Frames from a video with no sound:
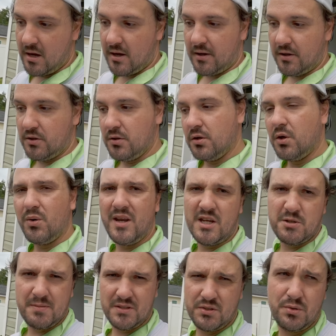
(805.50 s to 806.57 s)
uh, you can go in
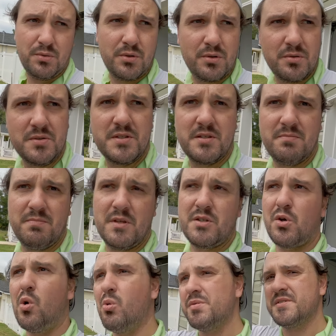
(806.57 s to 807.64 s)
H P tuners.
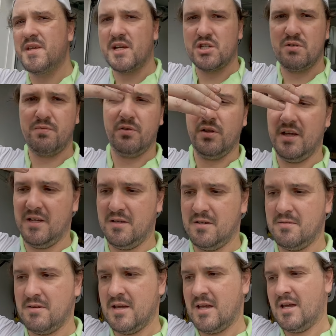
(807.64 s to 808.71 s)
There's a whole section for like
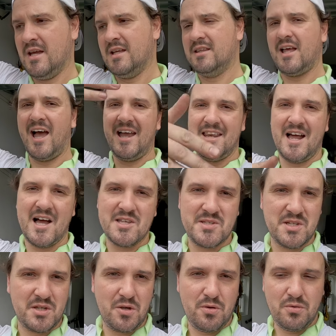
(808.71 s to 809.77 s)

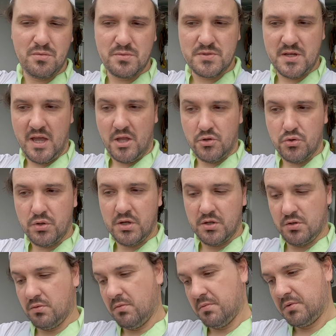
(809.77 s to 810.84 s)
diagnostic codes, and you
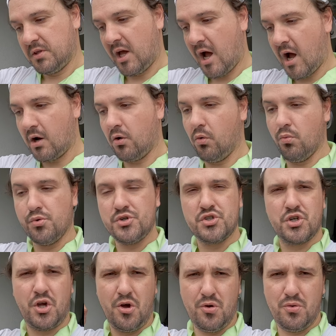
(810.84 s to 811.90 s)
can toggle
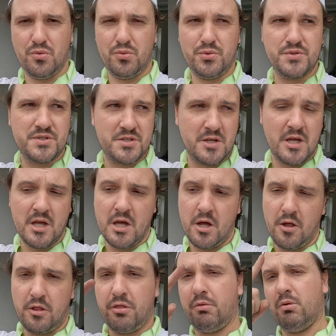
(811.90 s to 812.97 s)
which codes.
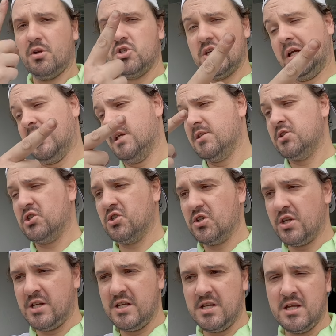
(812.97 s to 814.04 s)
Throw a check engine
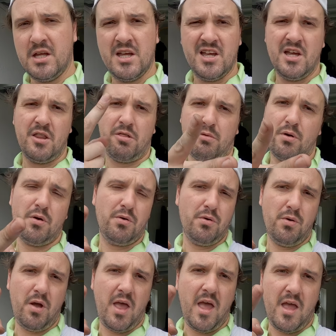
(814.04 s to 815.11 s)
light,
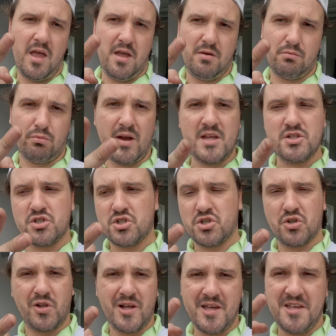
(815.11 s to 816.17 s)
throw a
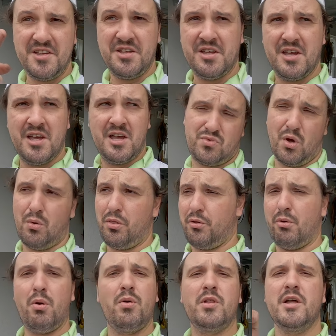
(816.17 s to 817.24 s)
wrench light, don't
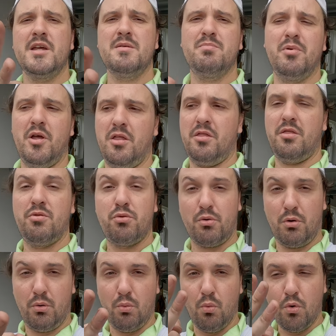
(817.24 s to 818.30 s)
throw a light, but
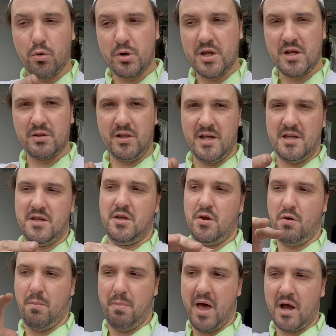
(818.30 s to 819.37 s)
throw a warning, like, you
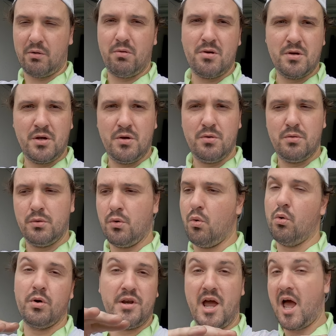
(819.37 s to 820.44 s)
know, a background code,
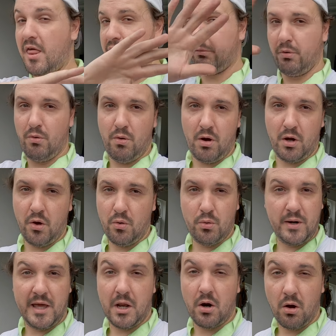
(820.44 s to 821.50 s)
or not throw a
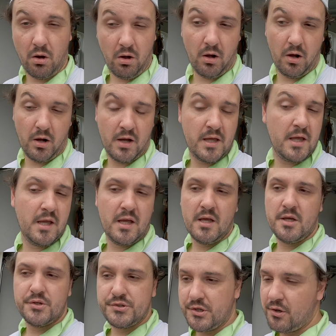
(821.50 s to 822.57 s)
code at all.
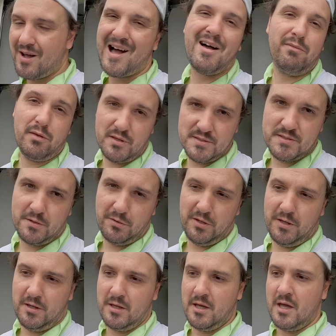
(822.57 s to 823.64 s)
So
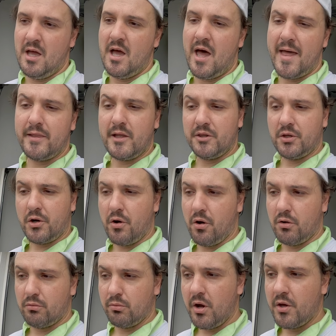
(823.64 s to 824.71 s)
obviously I let the
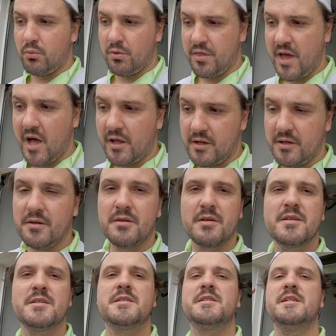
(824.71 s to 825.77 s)
car run without it,
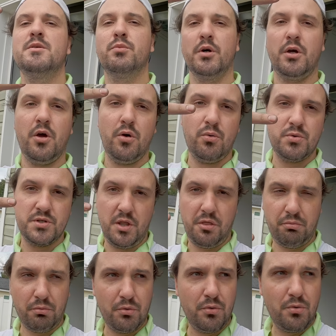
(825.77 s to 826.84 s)
seeing what codes it
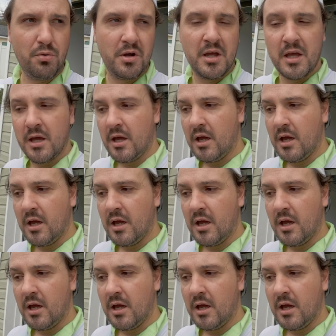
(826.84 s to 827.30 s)
threw,